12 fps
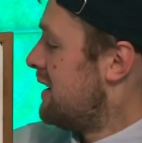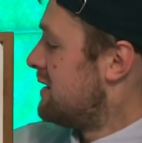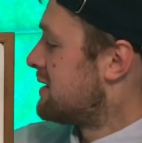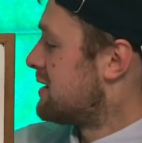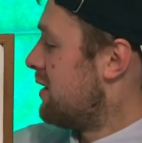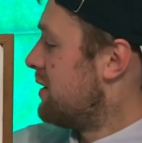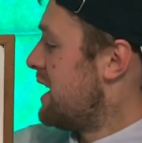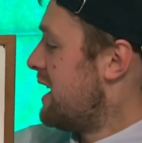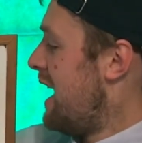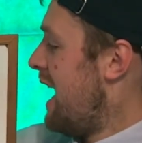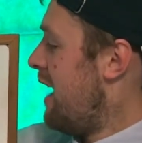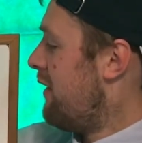So the
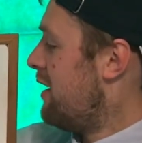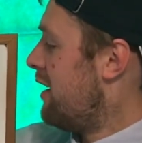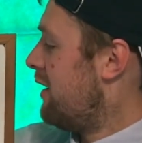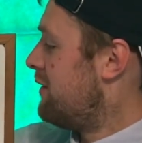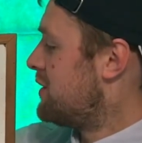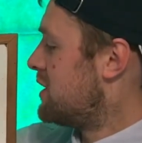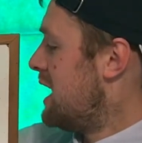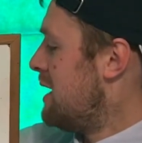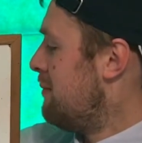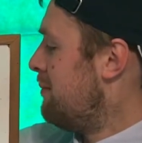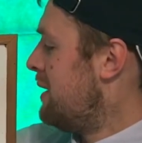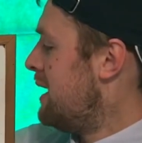area of
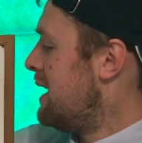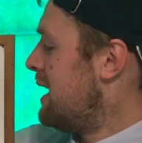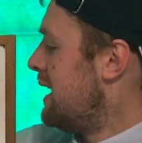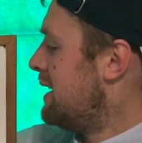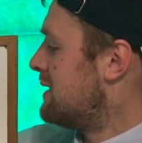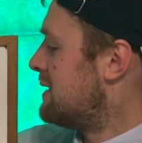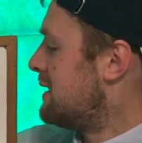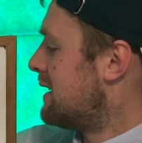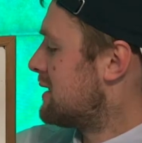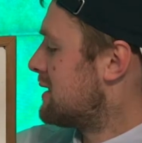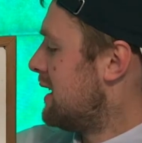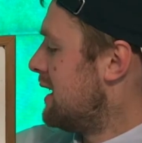shape B is
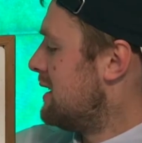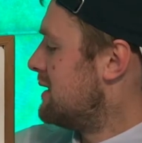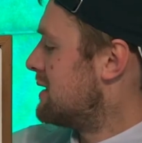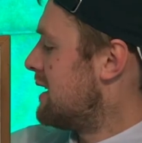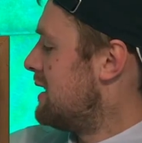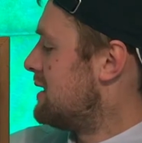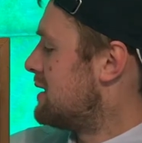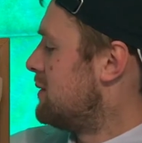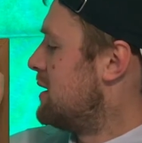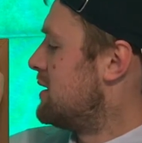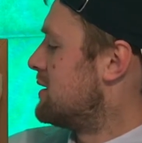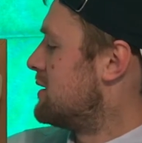16
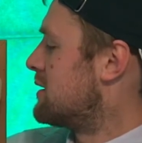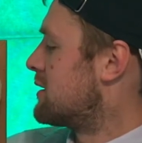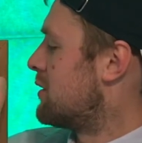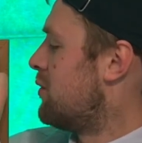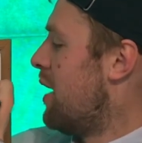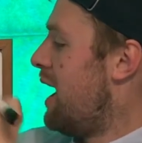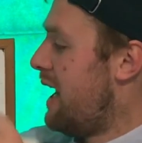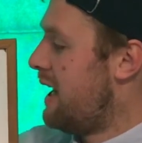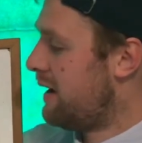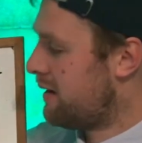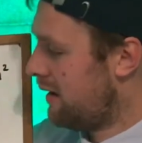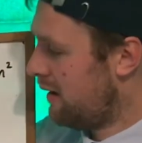centimetres
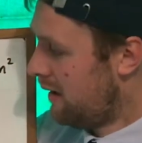squared.